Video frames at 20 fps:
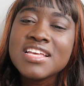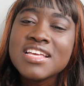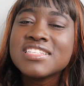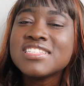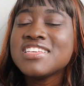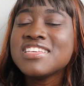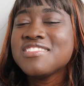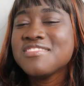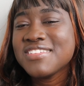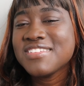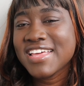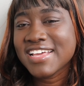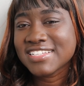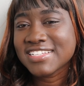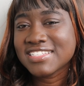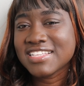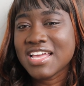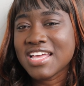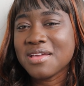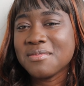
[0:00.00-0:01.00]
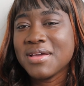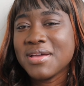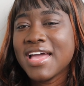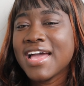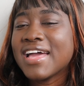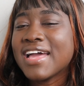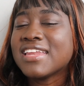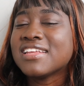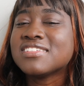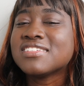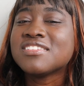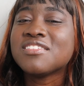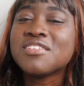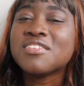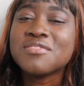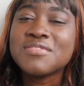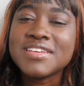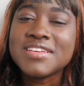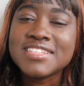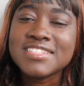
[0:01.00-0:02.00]
See you next time, and as
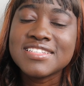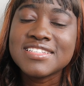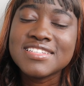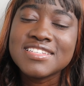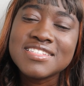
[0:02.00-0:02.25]
always,